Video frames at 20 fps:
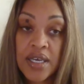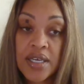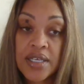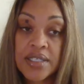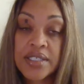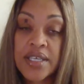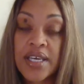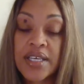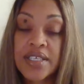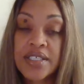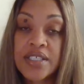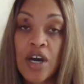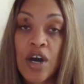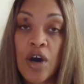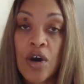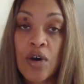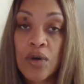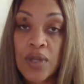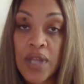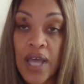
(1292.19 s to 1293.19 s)
It yeah. takes a
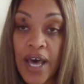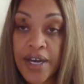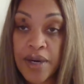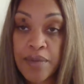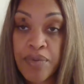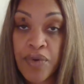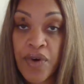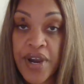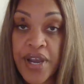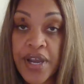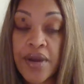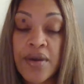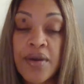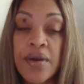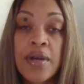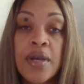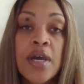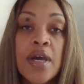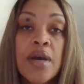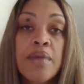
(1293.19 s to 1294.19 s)
whole lot of
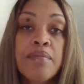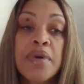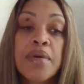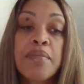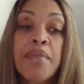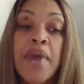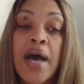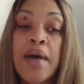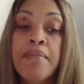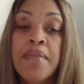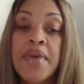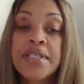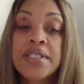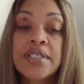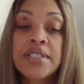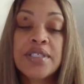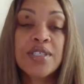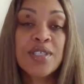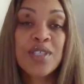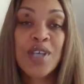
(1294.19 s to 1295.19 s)
prayer but my
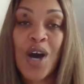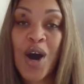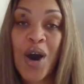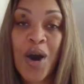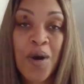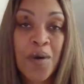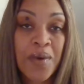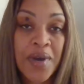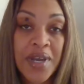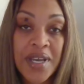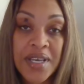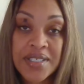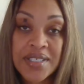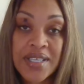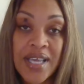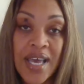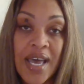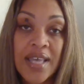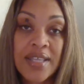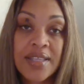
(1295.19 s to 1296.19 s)
message is
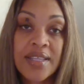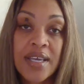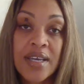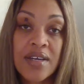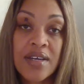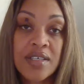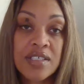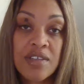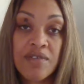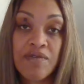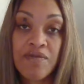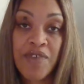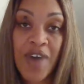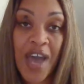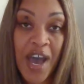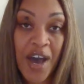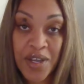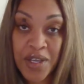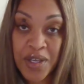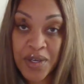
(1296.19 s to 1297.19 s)
always that there's
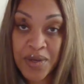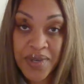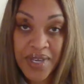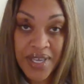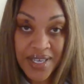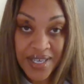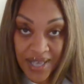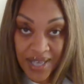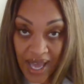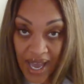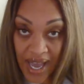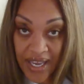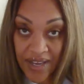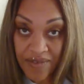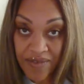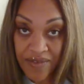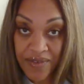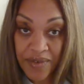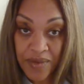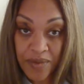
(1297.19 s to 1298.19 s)
value in
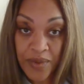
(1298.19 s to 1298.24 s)
life,